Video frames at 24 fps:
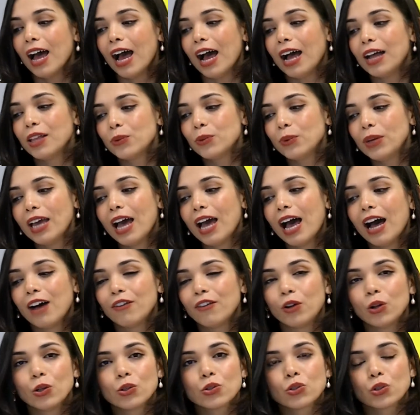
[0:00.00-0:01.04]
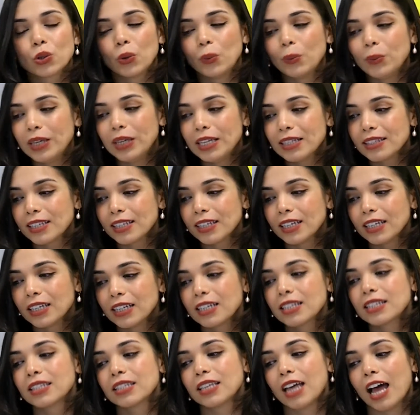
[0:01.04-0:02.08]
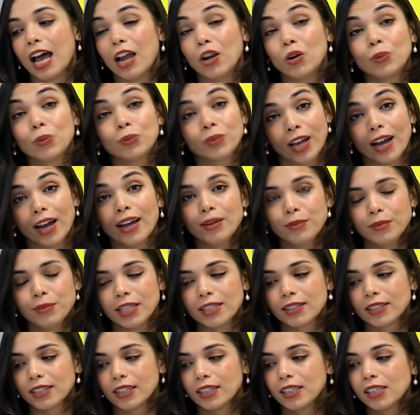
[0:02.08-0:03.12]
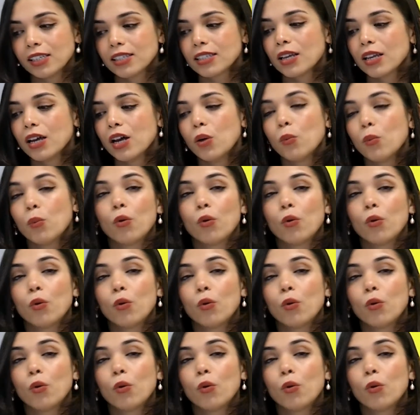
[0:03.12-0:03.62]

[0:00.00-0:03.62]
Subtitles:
And we have also meetings, alumni meetings,